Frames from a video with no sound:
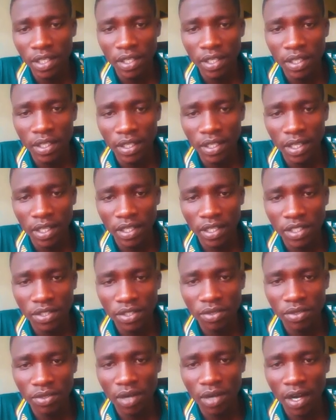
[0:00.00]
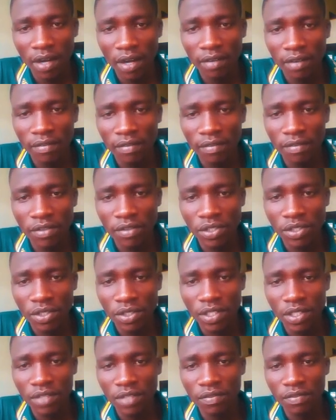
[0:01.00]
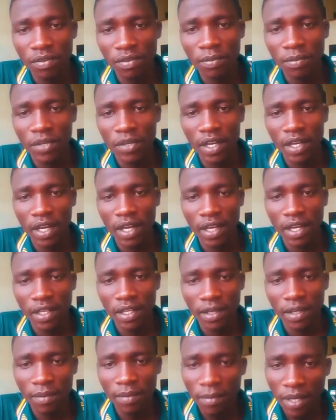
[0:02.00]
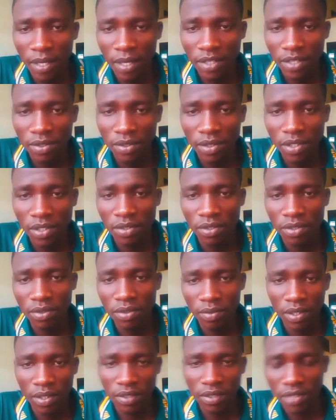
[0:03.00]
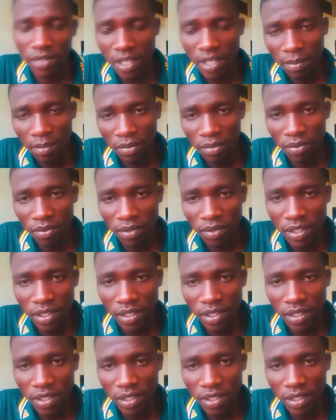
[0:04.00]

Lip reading: that you have chosen from here. I remember I told you when you tap on